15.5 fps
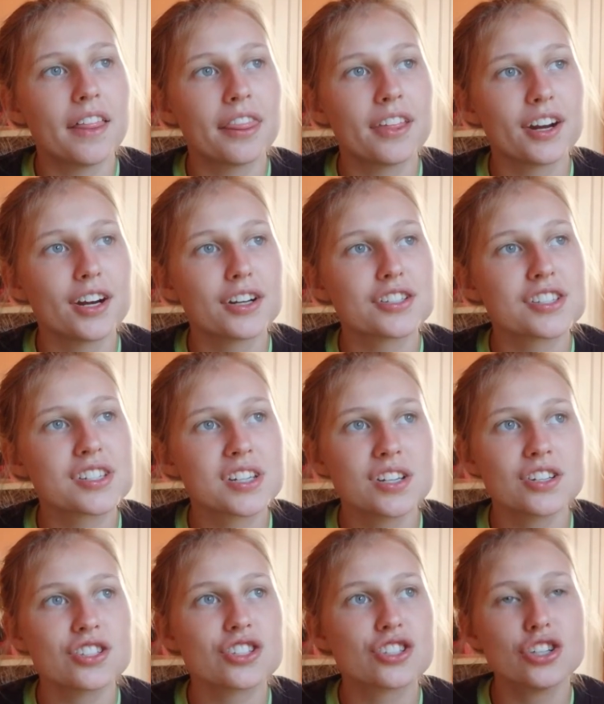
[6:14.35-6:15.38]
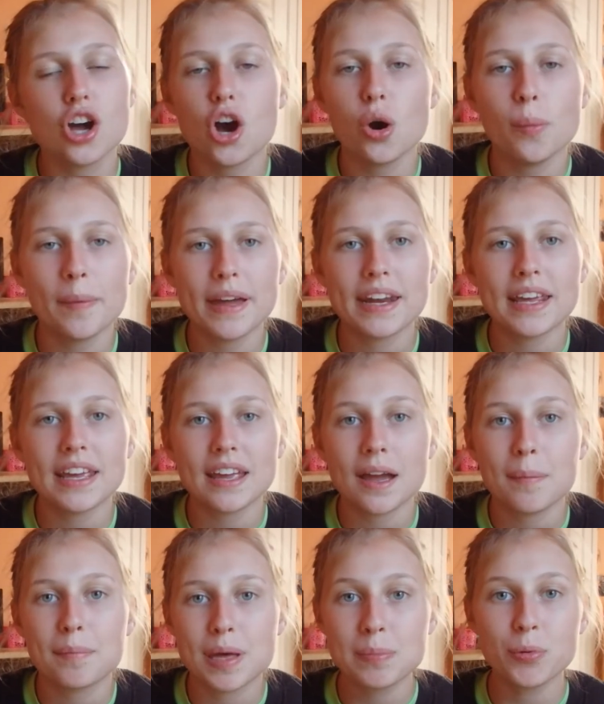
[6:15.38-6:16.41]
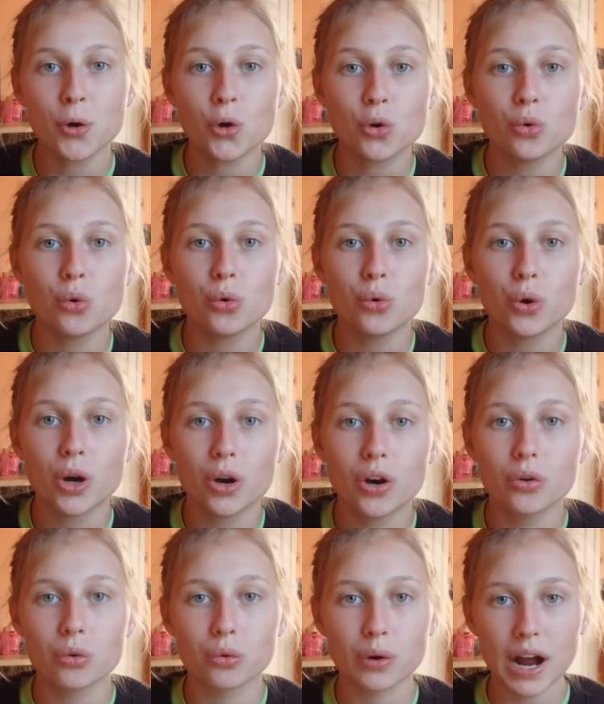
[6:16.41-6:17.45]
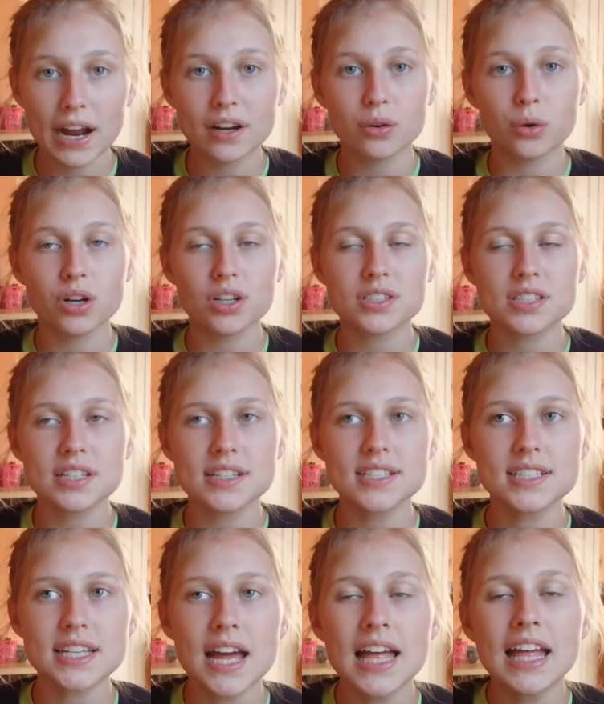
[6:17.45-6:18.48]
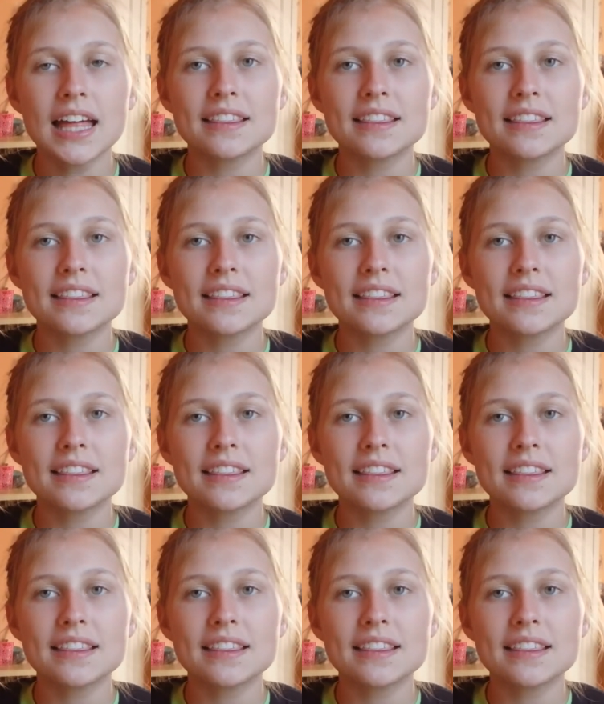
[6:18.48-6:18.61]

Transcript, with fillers: there are still so many people who ride horses